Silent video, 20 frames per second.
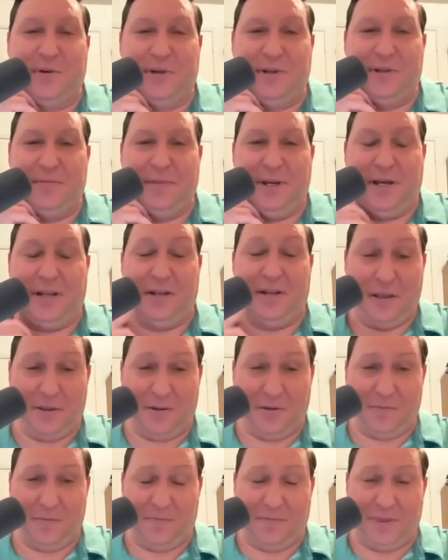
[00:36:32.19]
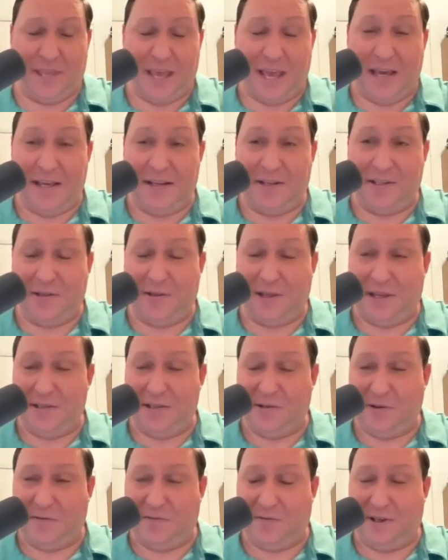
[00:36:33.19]

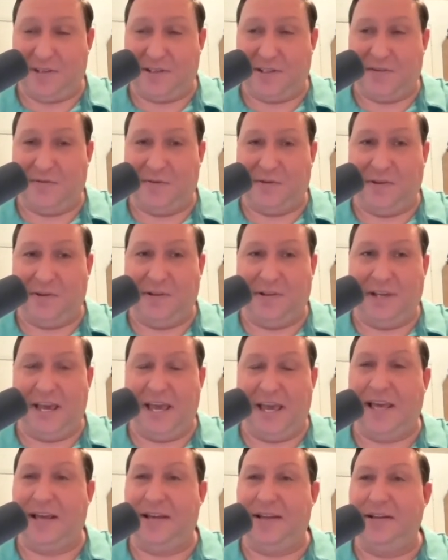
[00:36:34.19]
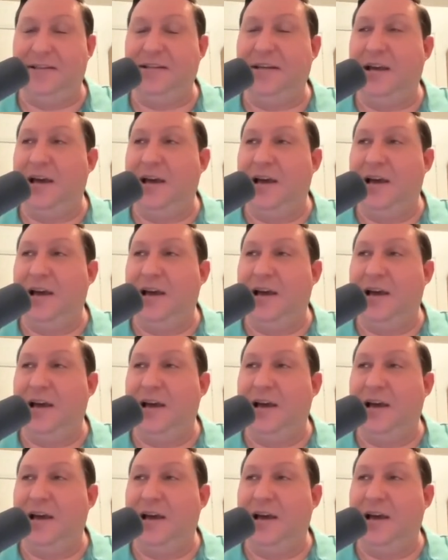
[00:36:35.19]
into a festival and